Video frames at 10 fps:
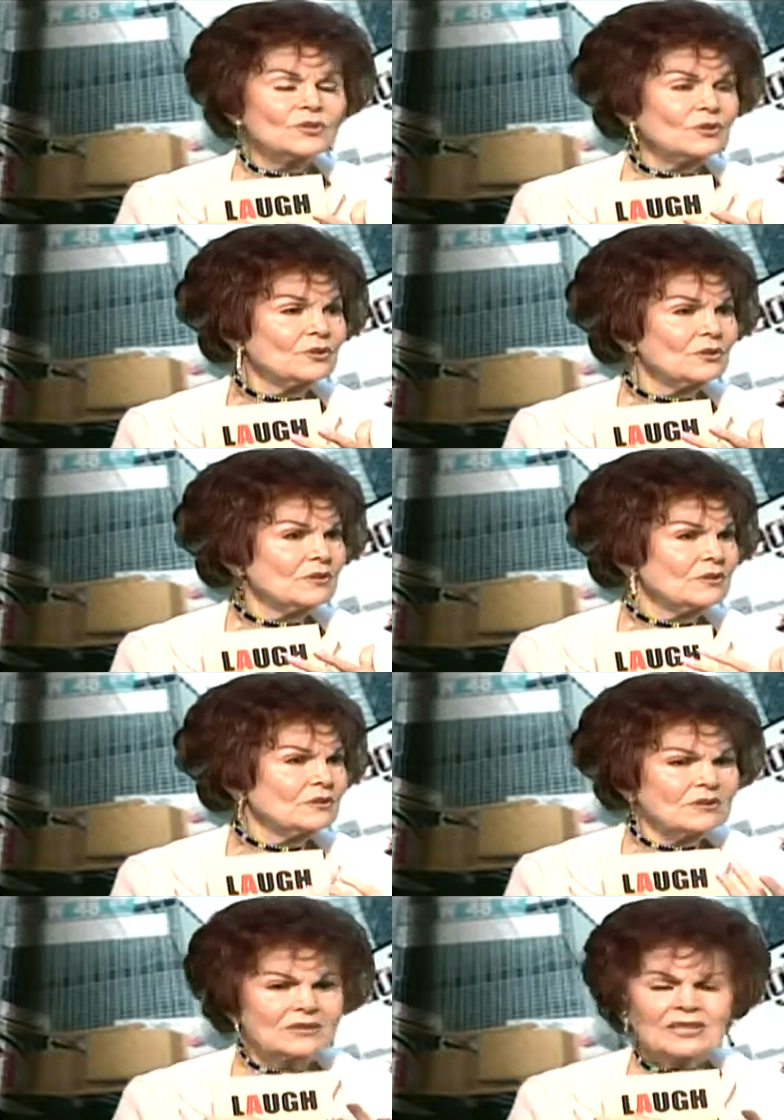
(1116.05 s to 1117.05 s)
to the
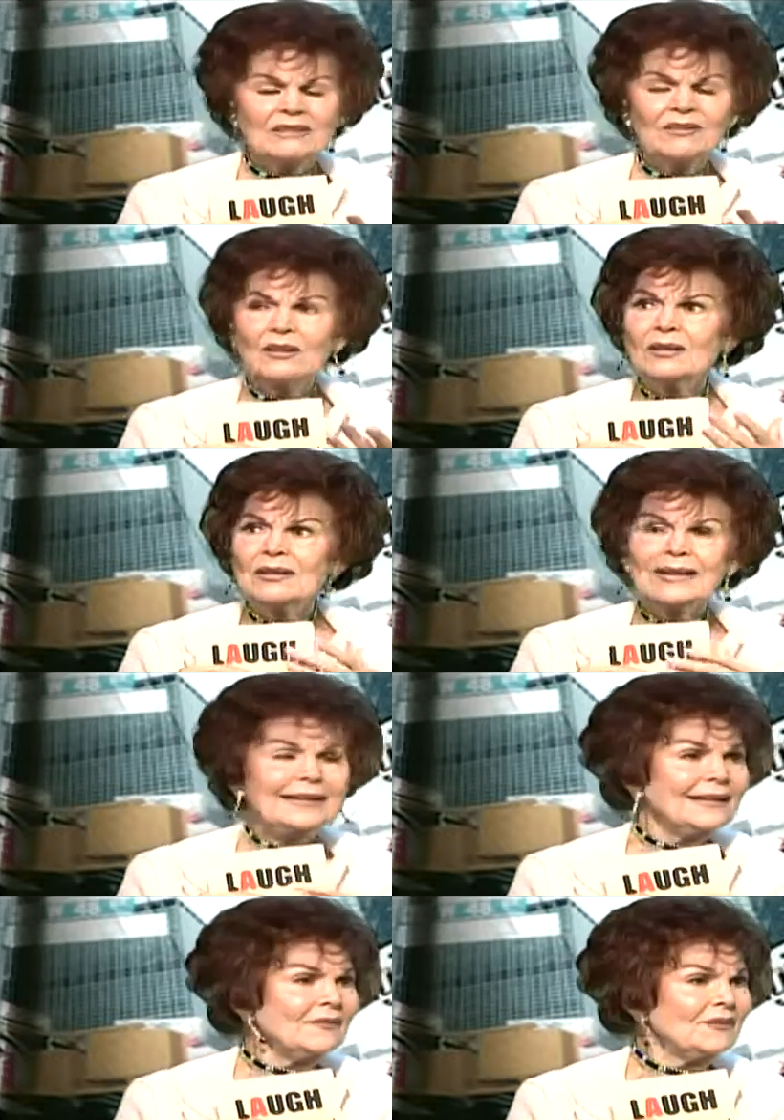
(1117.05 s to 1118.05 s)
TV on
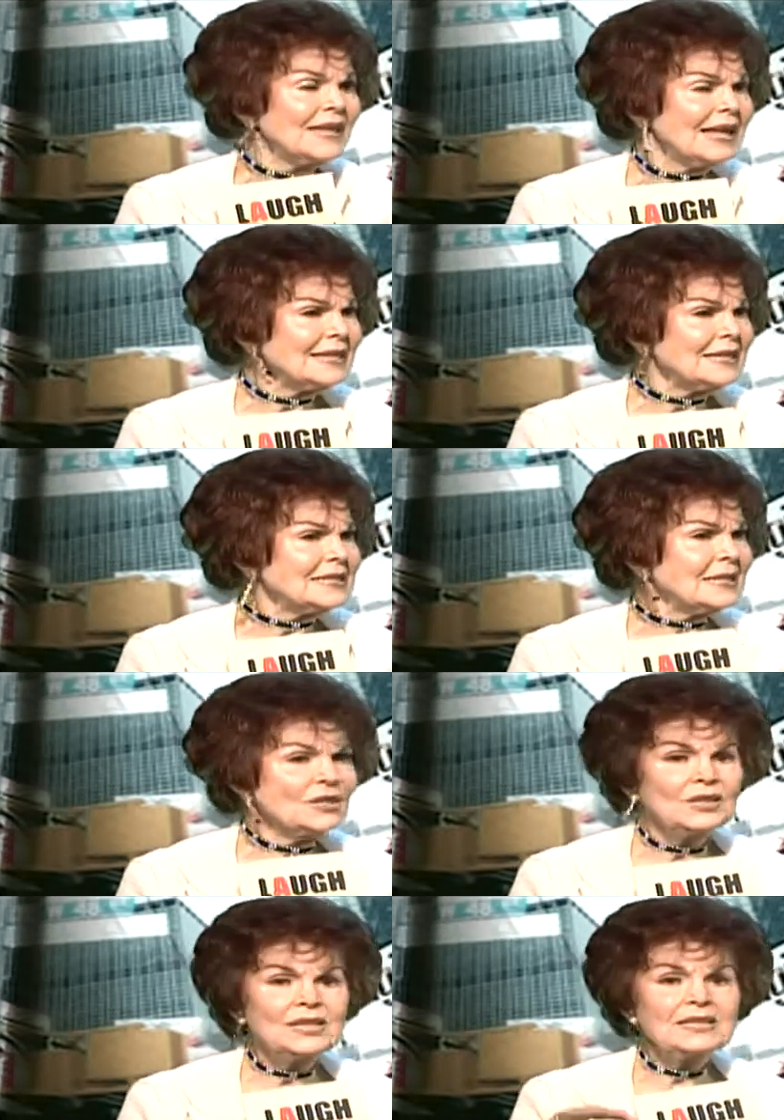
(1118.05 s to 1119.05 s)
9/11, they said,
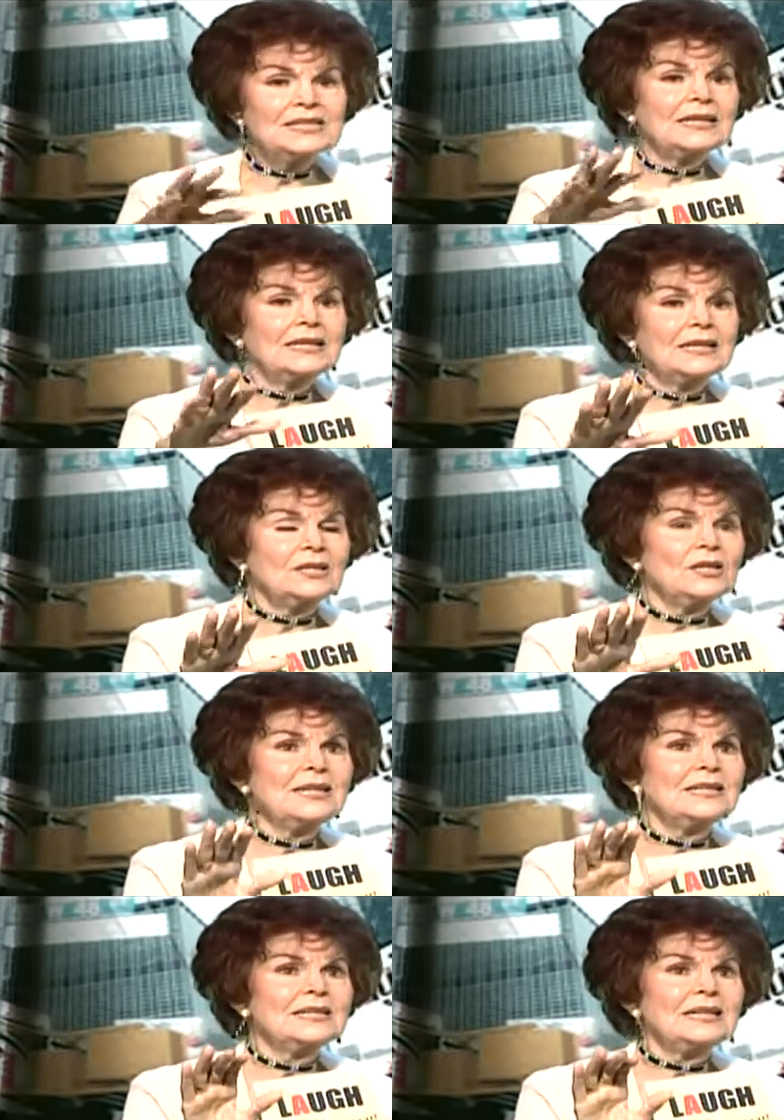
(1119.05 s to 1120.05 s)
you
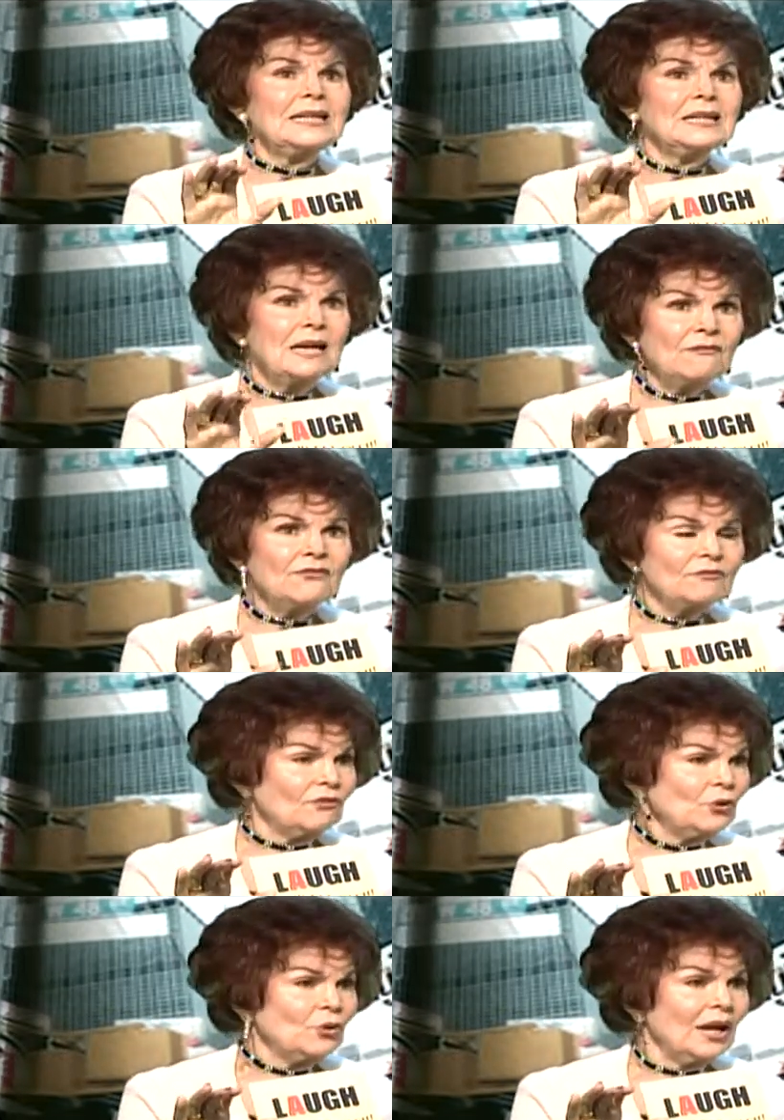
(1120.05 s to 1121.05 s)
need to eat comfort
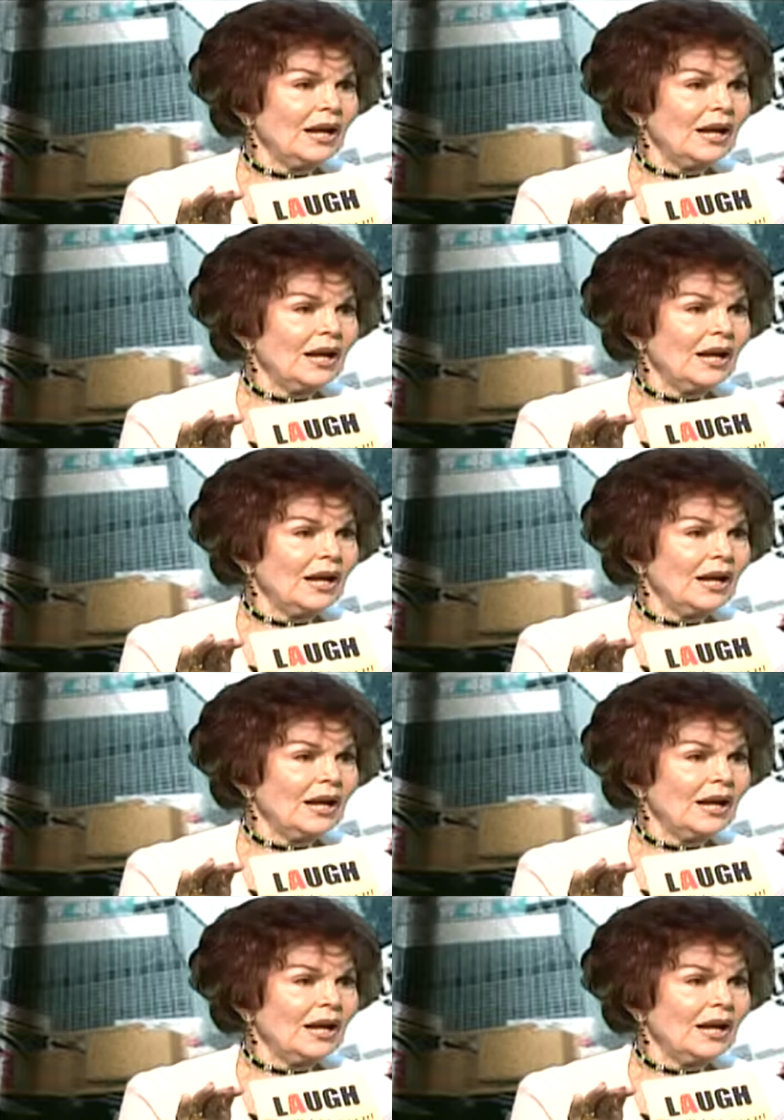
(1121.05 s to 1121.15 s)
food.